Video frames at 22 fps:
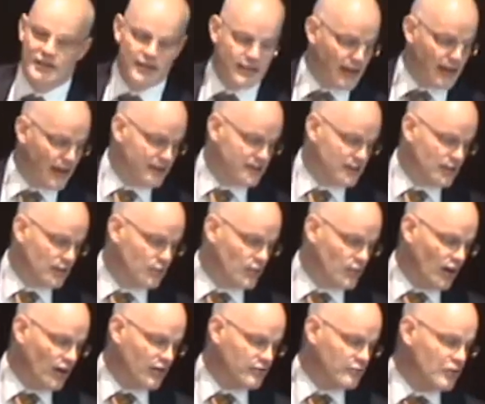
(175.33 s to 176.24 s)
indicator
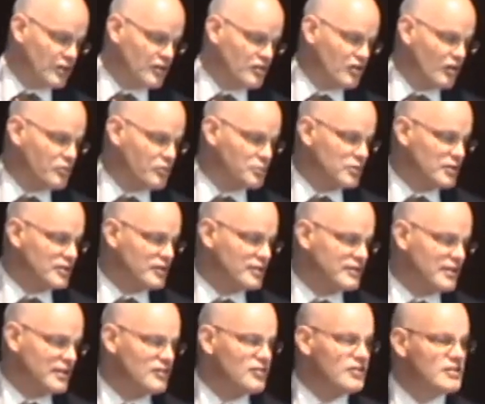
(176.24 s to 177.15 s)
on resource
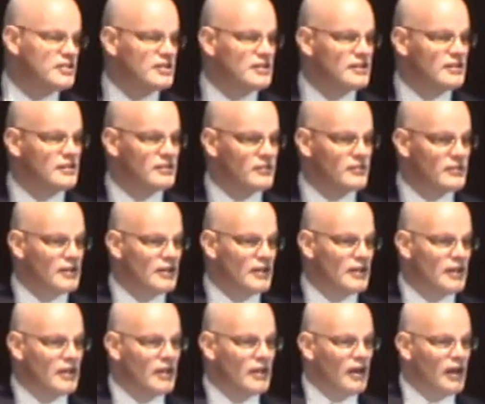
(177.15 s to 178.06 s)
productivity,
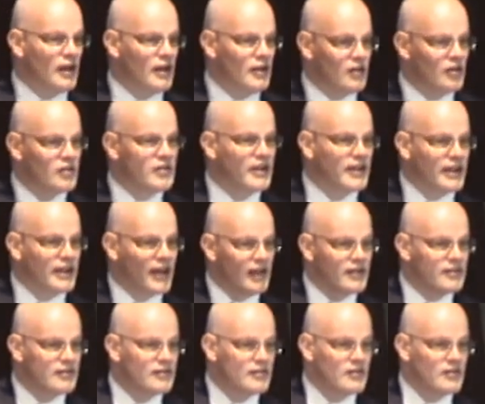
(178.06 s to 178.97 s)
looking
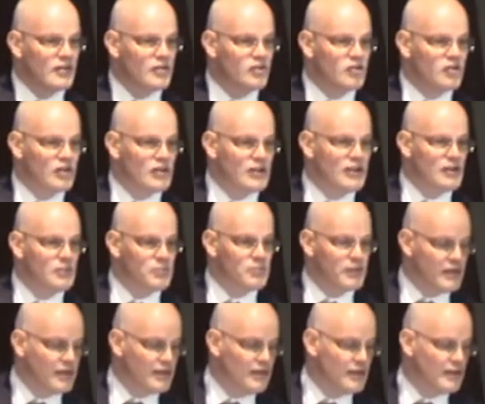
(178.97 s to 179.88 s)
at the
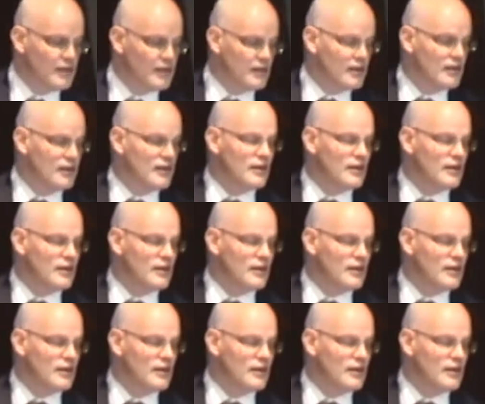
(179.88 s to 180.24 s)
GDP